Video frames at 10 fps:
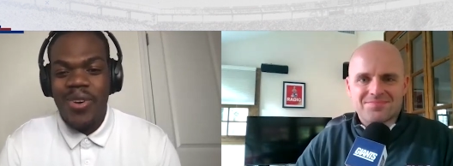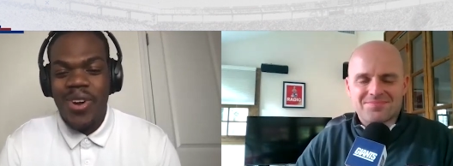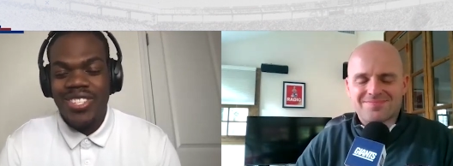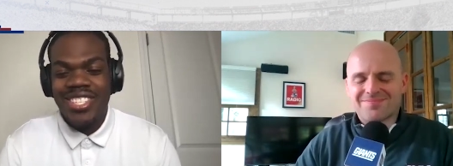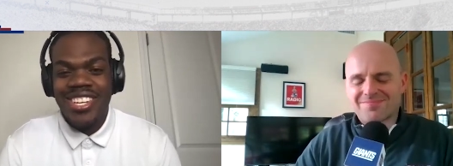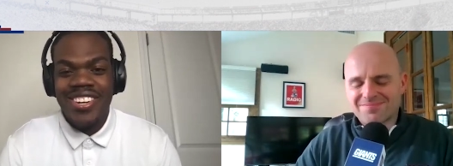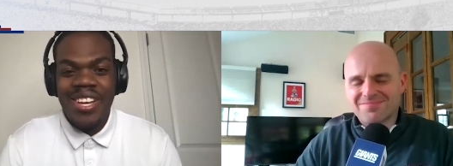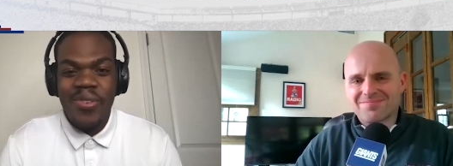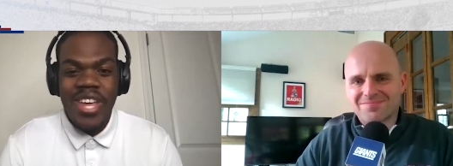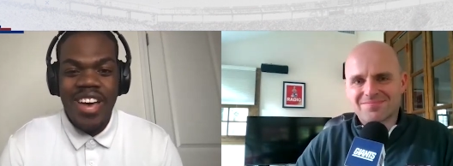Speaker 1: across the ticker
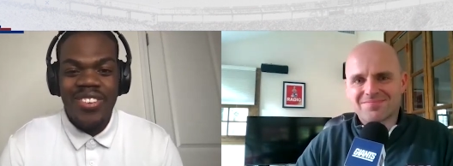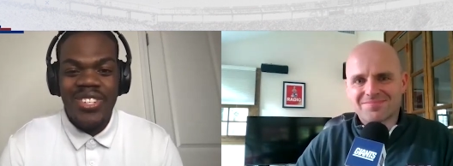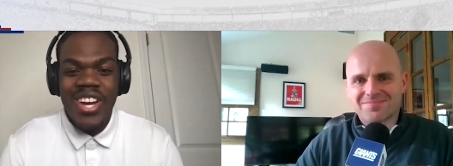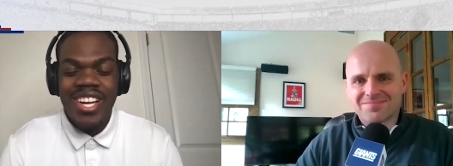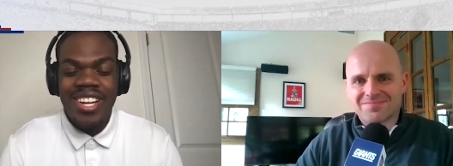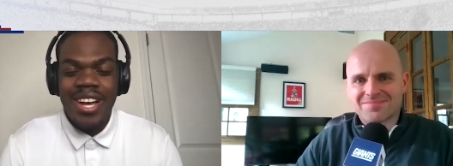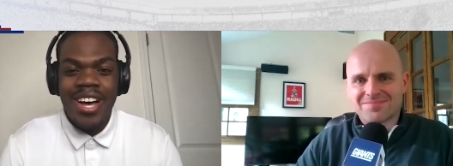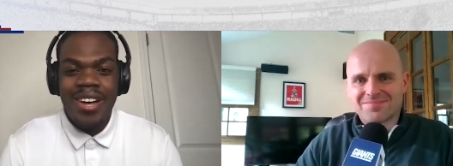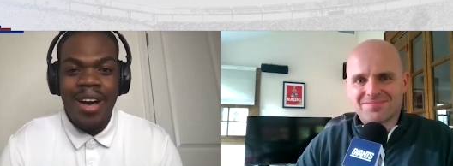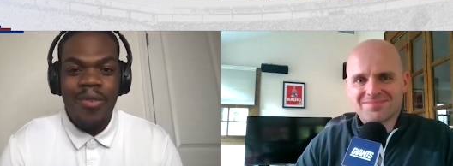that we have a trade. I,
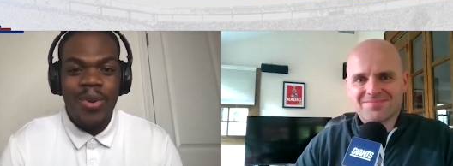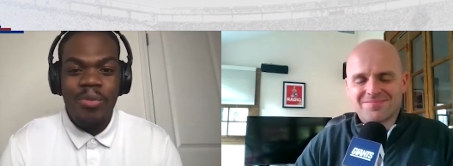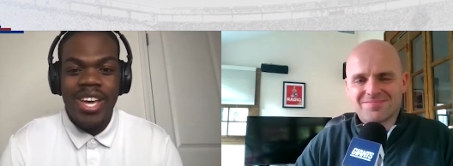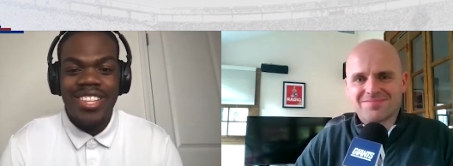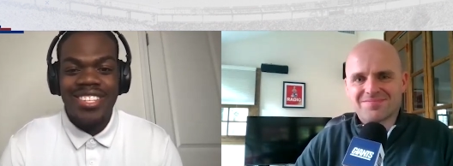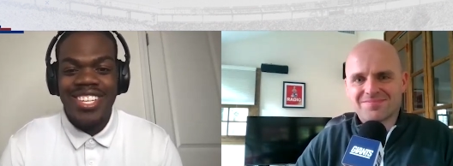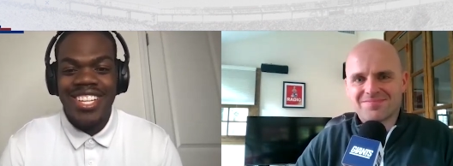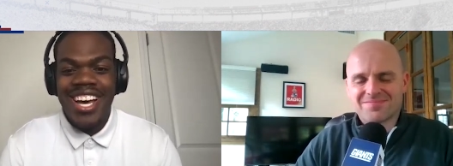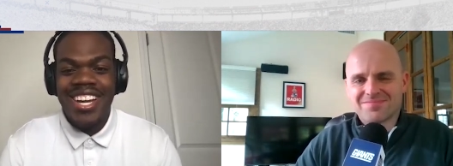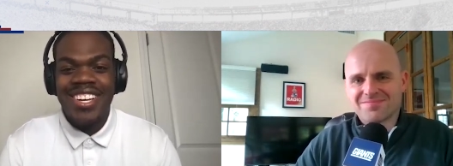I would have paid to see
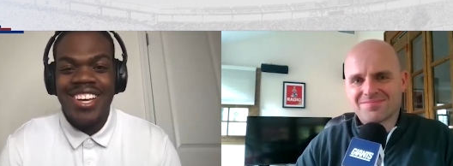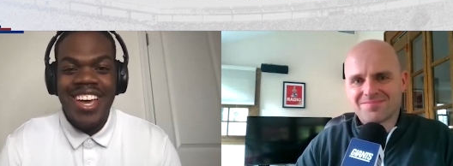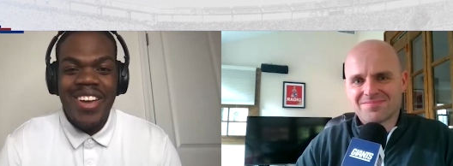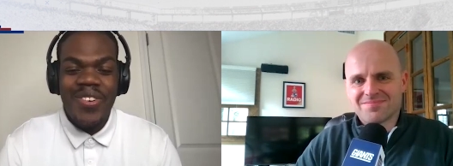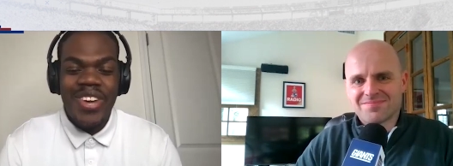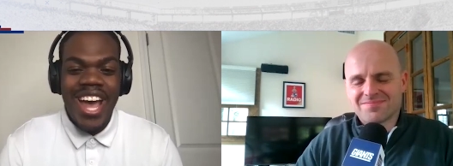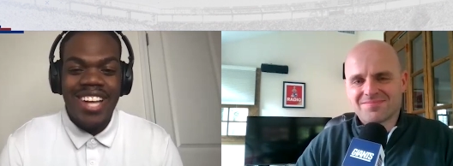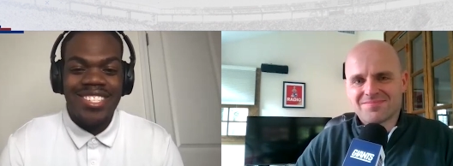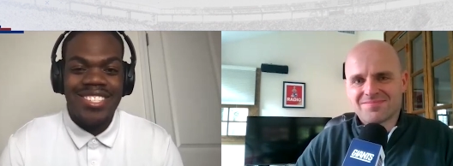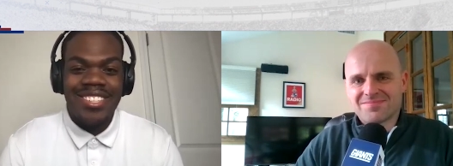a lot of
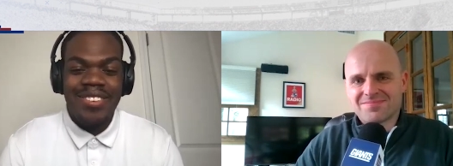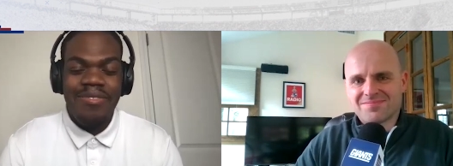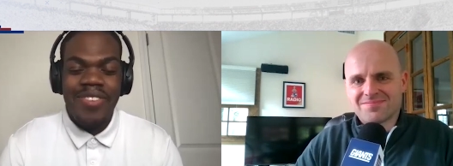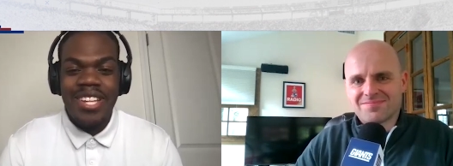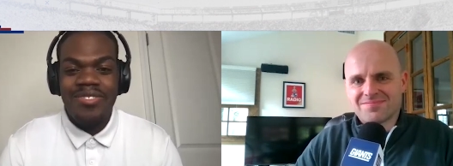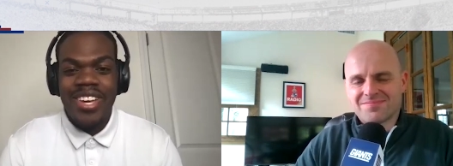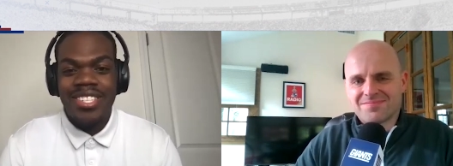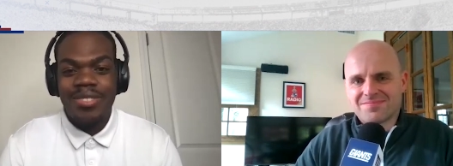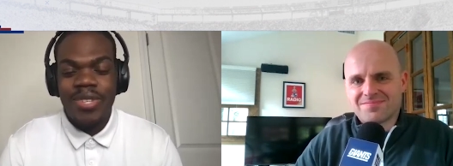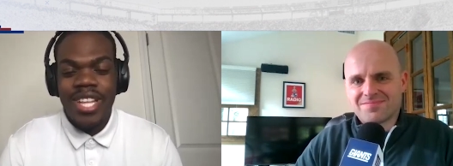reactions of fans'
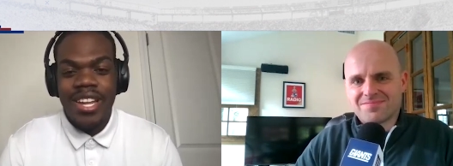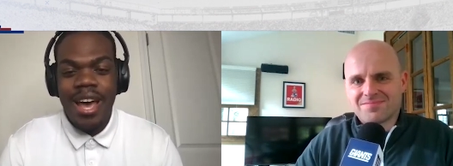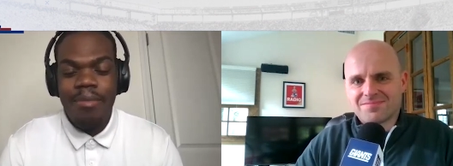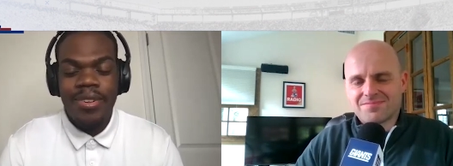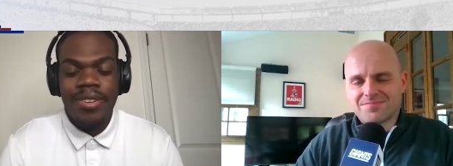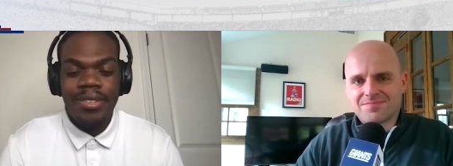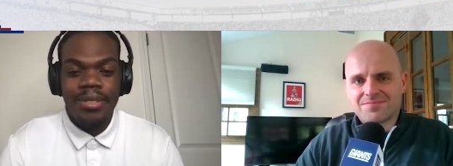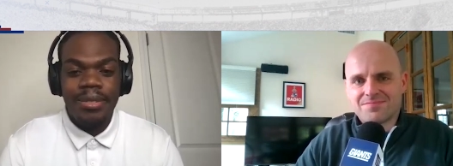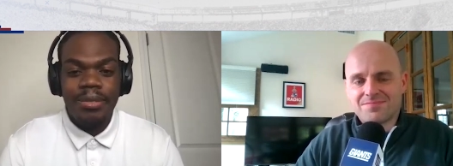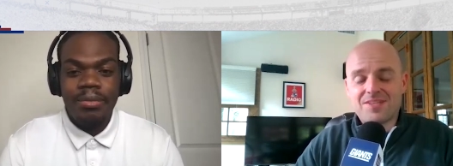faces when that happened.
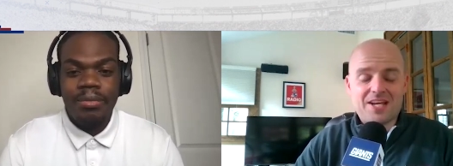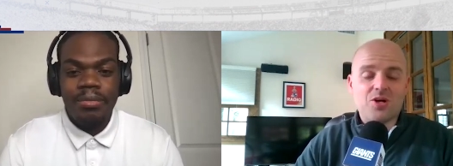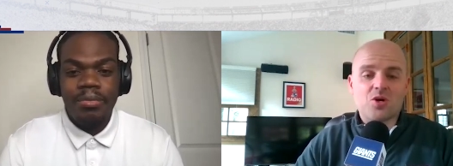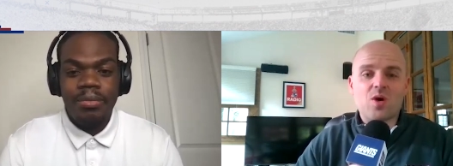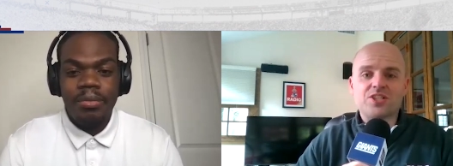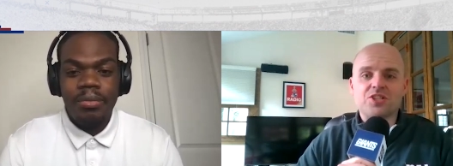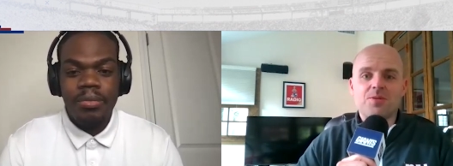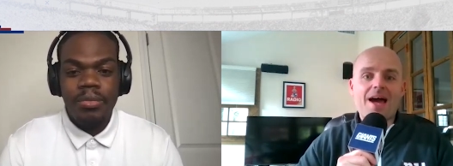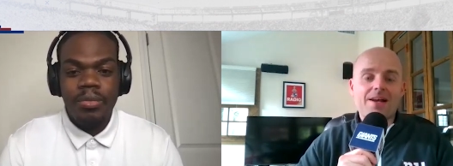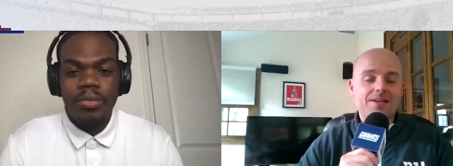
Speaker 2: Yeah, no question
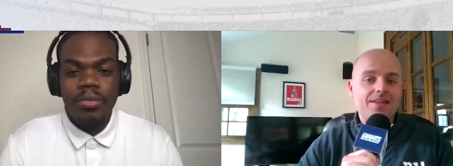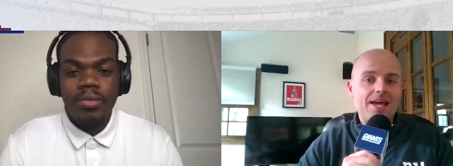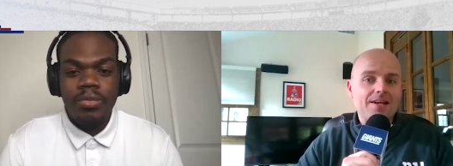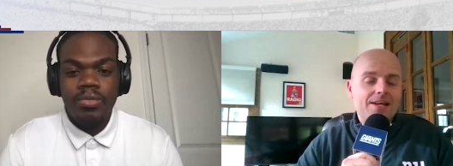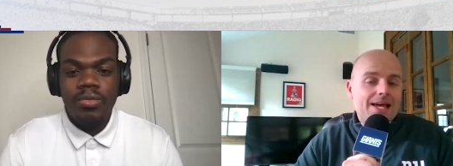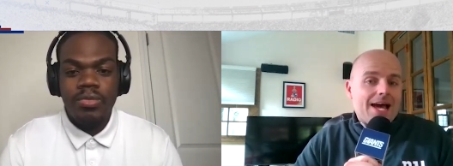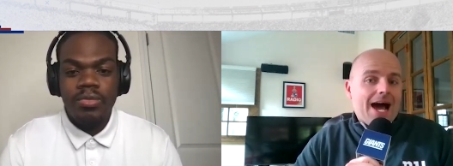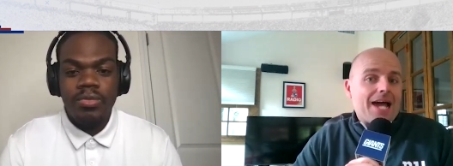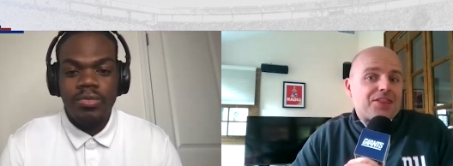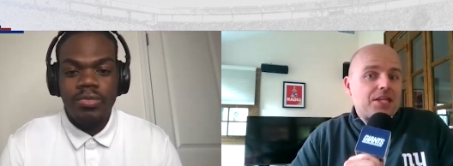about it. And then
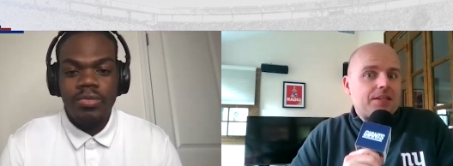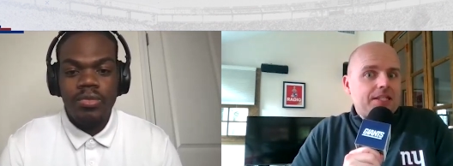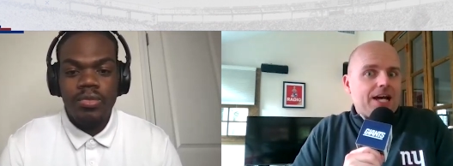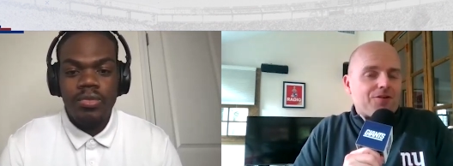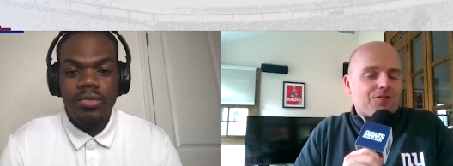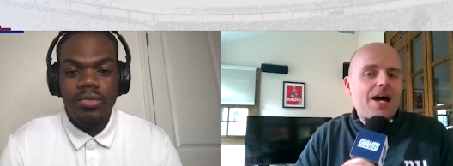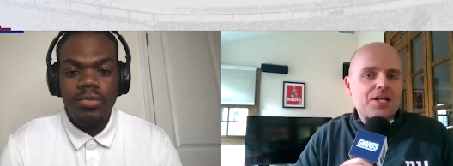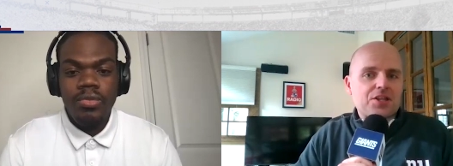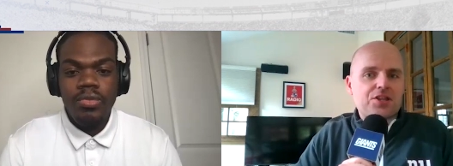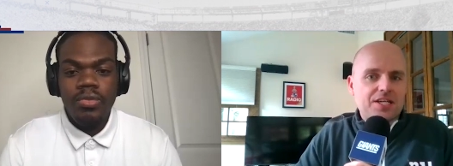I think the
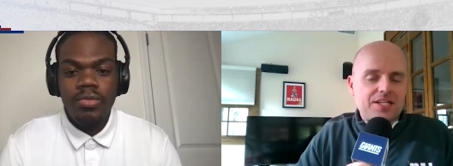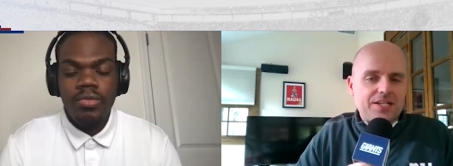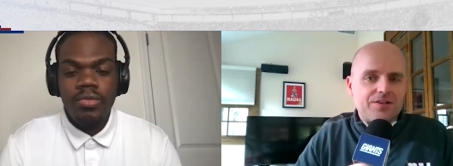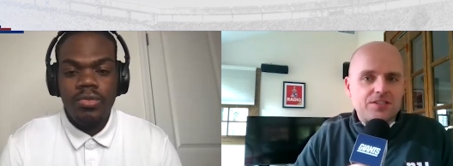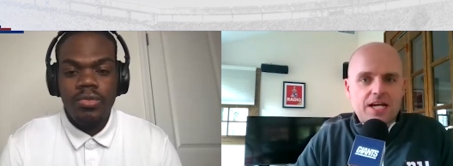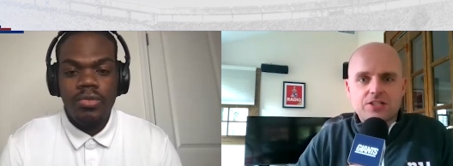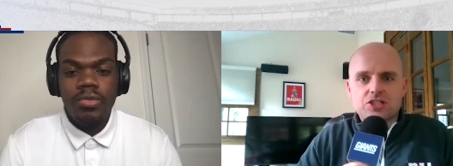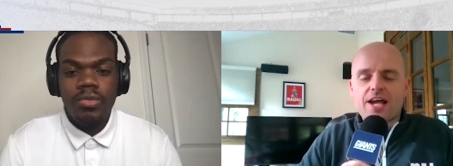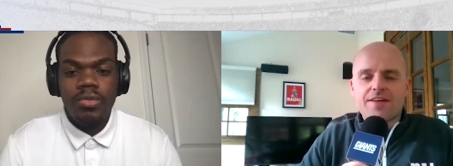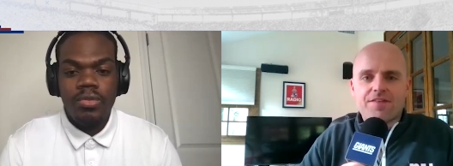ironic thing here is that
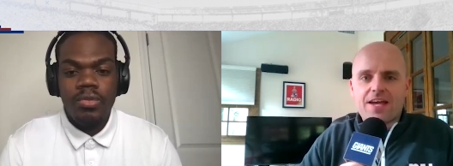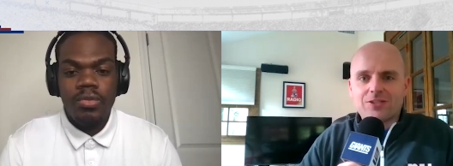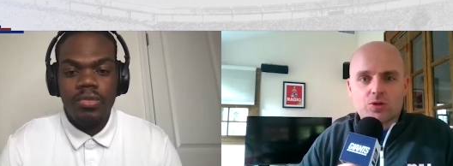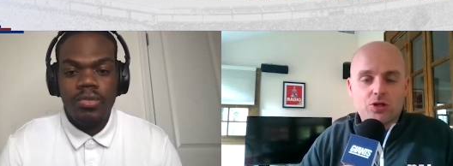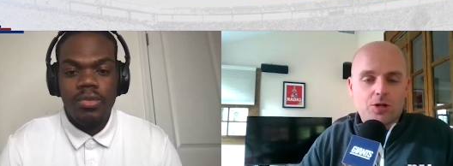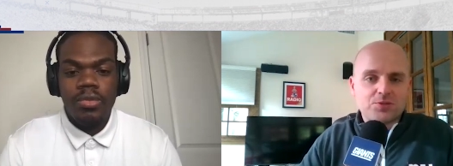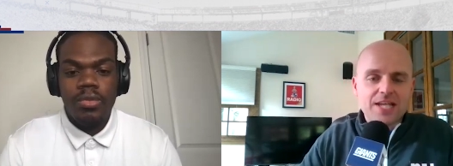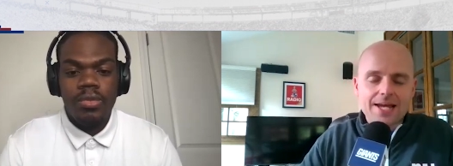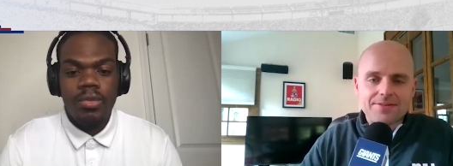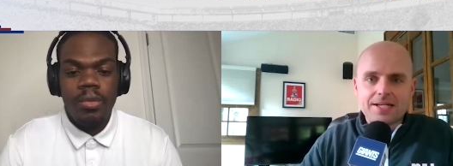Giant fans were all
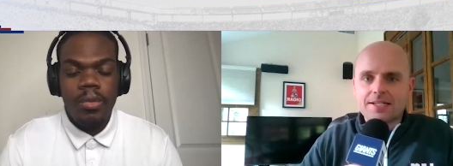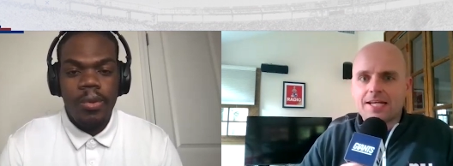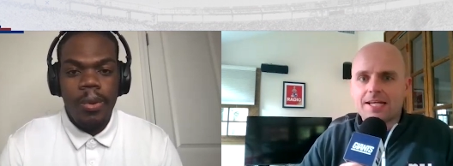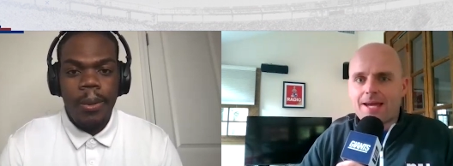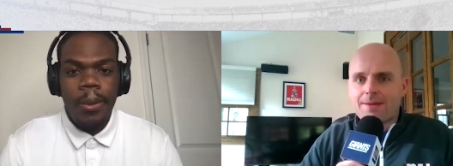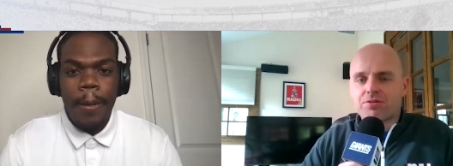upset. They didn't get that